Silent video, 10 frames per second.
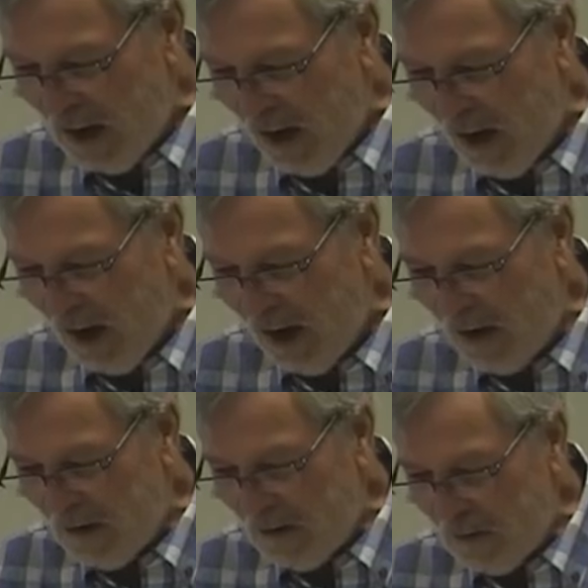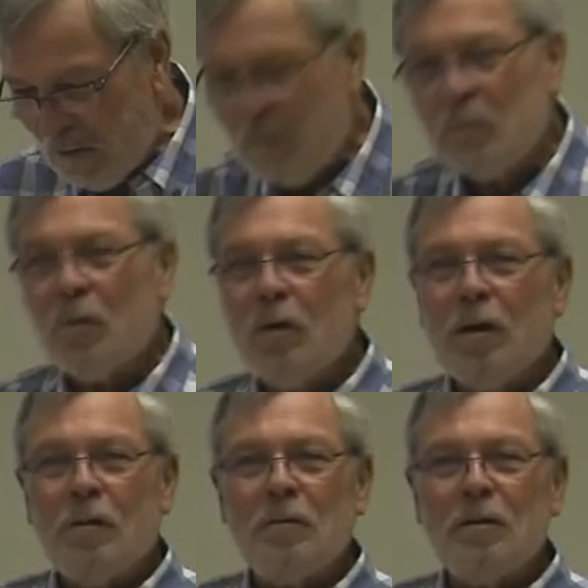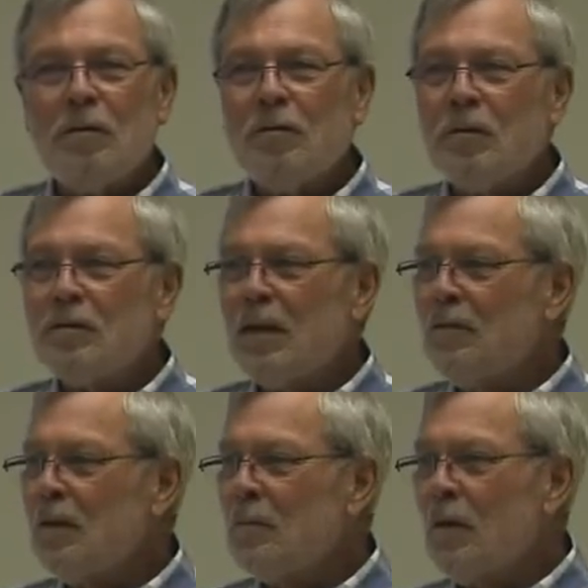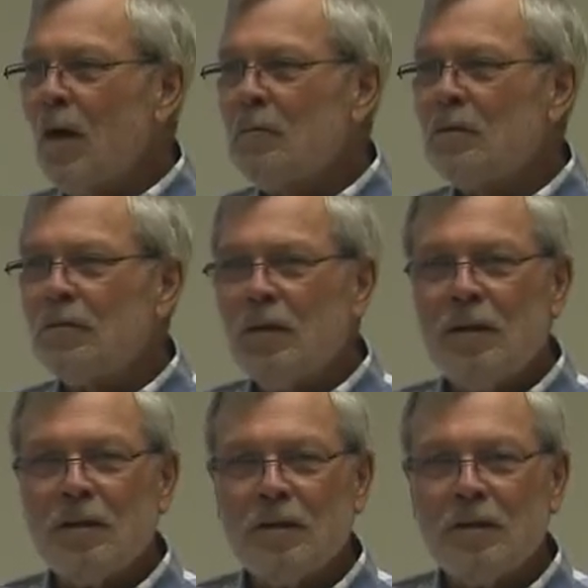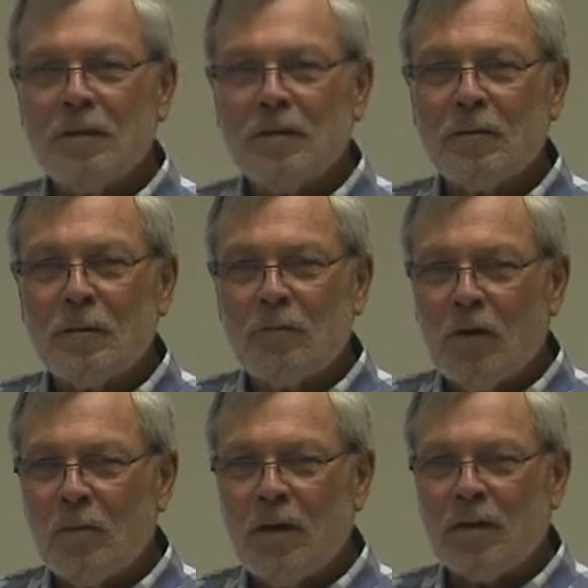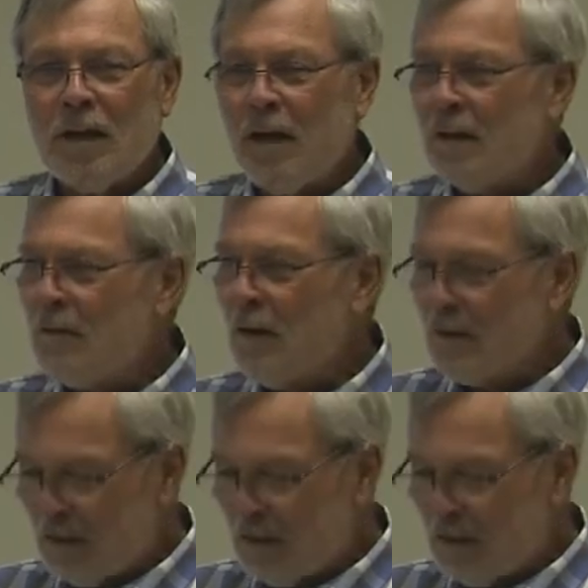Uh, boy, I wonder if there's ever any problem with flooding in Four Mile Canyon around